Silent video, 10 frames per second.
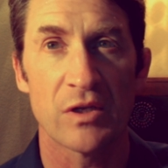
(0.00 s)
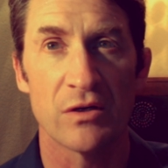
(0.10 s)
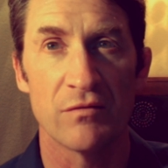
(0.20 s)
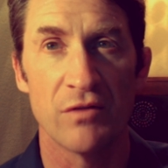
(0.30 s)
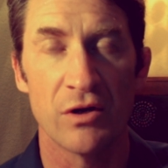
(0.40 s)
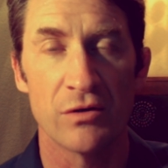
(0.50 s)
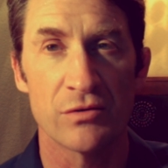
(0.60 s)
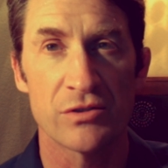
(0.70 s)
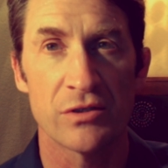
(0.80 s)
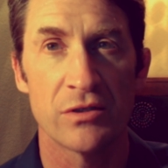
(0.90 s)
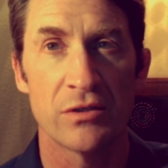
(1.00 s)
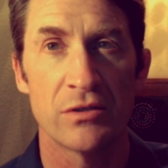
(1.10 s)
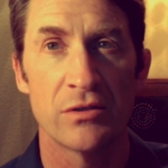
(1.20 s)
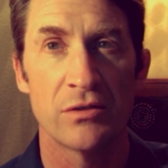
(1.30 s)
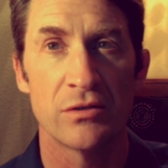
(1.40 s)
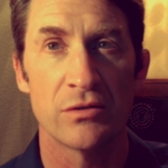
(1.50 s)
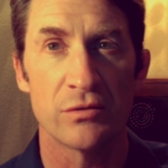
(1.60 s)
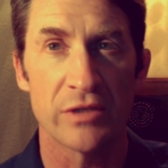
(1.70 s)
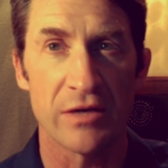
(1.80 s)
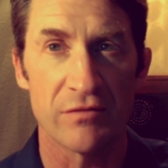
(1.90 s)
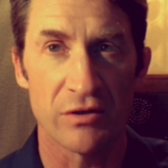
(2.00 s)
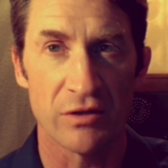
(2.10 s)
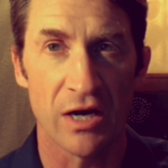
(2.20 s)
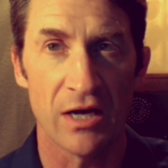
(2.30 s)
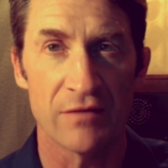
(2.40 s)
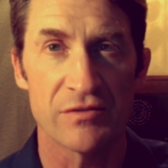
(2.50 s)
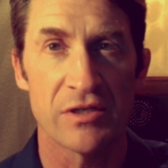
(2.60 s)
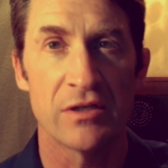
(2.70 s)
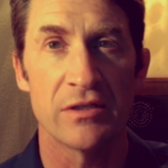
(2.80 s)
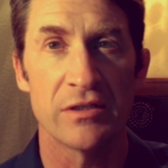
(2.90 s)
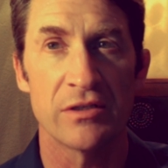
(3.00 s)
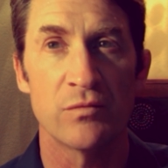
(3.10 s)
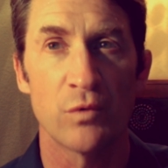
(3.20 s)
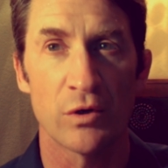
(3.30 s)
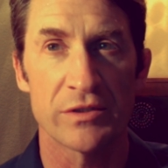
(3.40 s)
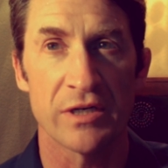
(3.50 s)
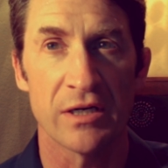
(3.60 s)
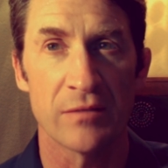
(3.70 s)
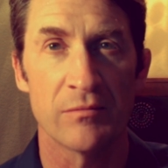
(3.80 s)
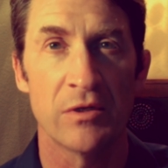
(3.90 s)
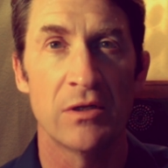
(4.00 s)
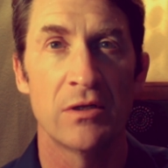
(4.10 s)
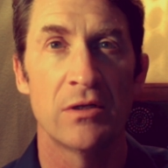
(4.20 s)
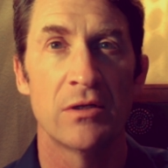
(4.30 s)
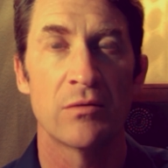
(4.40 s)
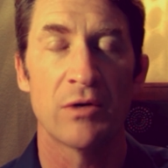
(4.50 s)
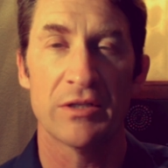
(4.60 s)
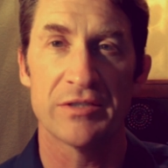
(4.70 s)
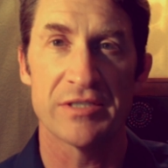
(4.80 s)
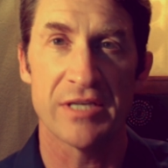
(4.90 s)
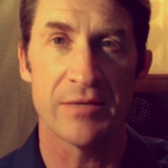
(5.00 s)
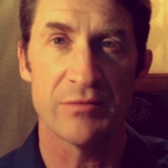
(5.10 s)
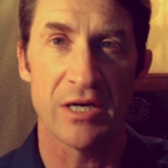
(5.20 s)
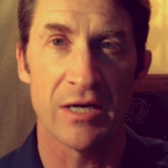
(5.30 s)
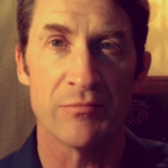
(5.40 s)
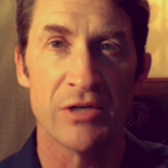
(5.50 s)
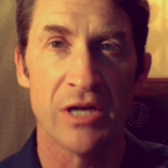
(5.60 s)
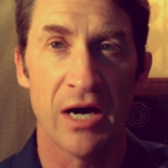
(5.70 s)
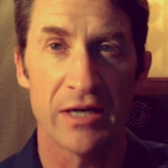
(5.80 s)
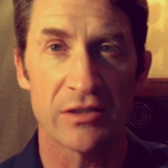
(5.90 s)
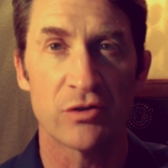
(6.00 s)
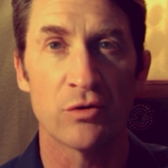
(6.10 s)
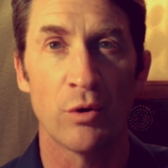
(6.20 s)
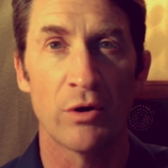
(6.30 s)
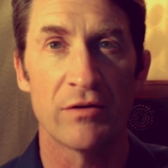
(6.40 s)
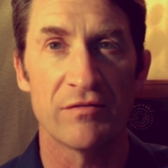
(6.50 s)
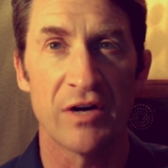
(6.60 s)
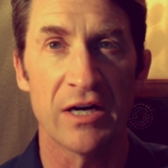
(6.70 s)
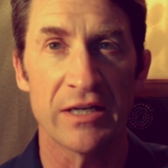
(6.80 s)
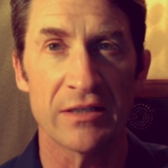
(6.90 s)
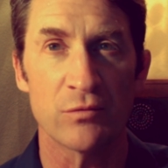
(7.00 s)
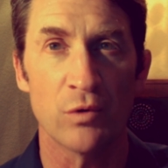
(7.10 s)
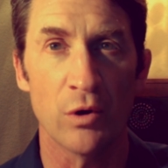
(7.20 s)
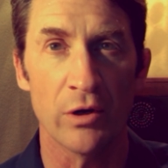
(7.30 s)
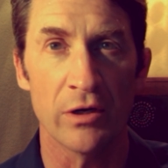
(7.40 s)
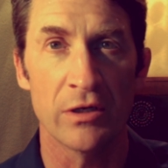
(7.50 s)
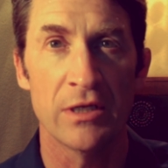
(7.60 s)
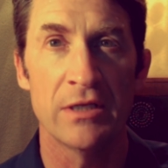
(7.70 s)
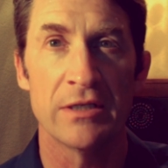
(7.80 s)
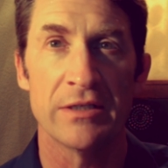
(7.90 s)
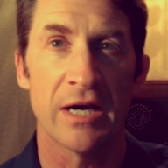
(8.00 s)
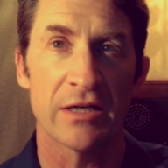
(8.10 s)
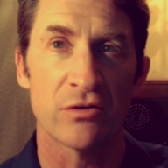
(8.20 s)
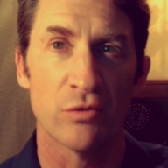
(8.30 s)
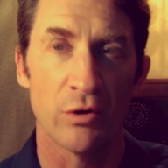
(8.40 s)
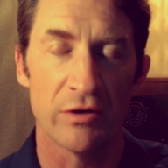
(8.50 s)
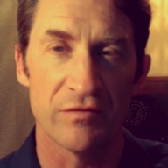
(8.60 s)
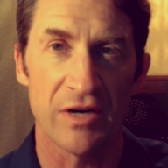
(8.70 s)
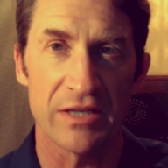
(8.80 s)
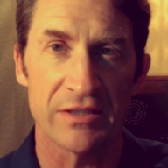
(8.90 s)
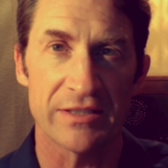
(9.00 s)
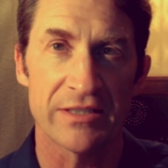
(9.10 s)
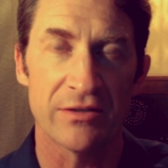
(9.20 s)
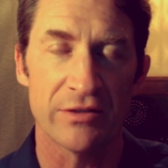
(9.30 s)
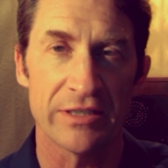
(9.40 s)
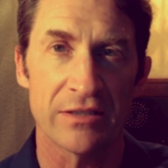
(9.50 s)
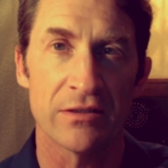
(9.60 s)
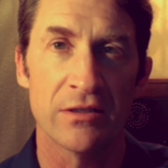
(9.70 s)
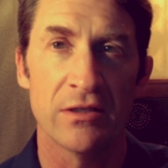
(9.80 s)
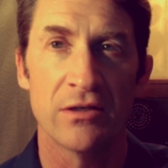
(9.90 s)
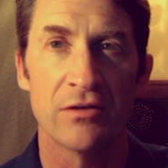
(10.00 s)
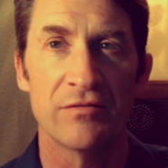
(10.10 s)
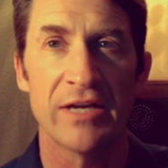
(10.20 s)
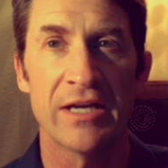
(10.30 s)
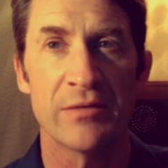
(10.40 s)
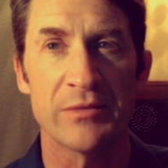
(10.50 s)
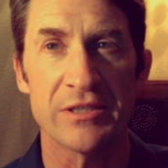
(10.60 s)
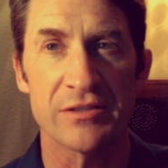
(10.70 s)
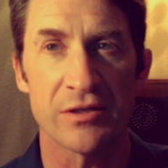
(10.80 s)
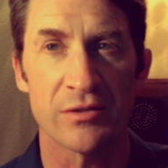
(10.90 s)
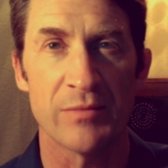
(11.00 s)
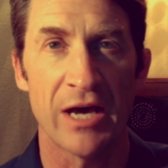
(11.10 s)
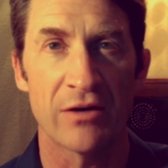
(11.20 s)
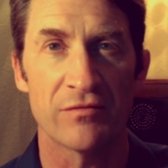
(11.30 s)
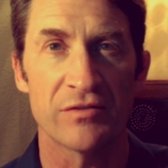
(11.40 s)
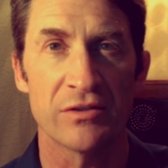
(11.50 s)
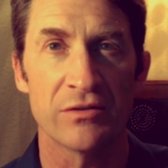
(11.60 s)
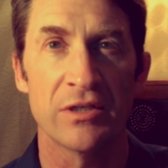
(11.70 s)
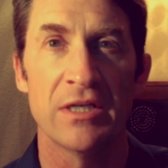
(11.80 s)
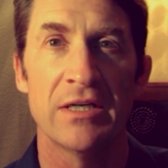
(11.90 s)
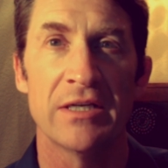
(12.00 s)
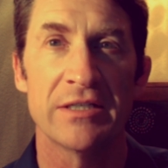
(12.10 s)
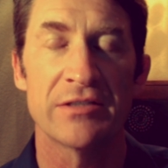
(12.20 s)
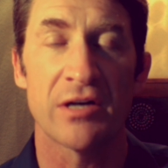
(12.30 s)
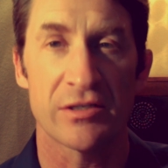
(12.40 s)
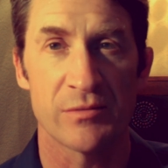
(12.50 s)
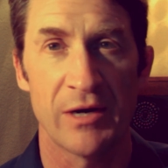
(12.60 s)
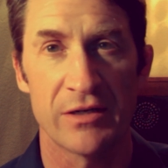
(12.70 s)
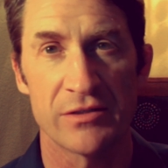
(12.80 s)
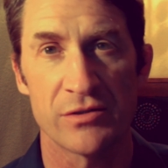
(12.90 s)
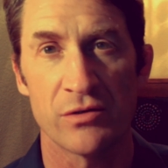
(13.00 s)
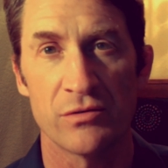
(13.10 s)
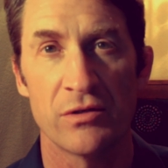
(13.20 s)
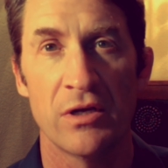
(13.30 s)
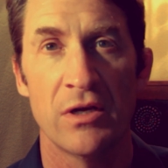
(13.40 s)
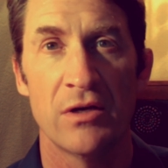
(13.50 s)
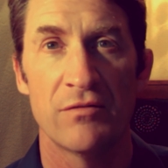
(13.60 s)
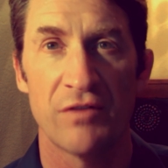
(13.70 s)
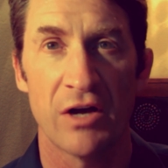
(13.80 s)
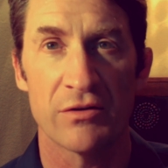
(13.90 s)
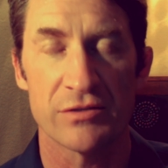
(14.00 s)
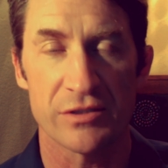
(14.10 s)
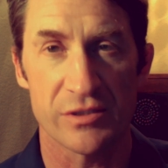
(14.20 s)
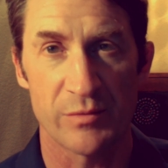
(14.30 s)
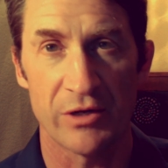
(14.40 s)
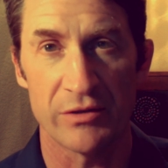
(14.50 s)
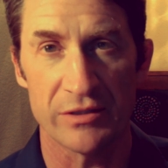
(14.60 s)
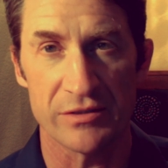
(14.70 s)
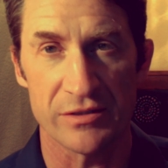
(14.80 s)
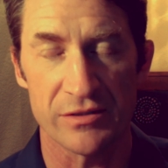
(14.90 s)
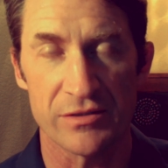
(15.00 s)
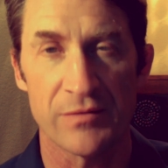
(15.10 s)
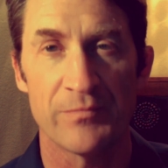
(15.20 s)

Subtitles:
of those who gave their lives in wartime, while at the same time not glorifying war and not glorifying the killing of enemies on the battlefield. And he talks about his own father's experiences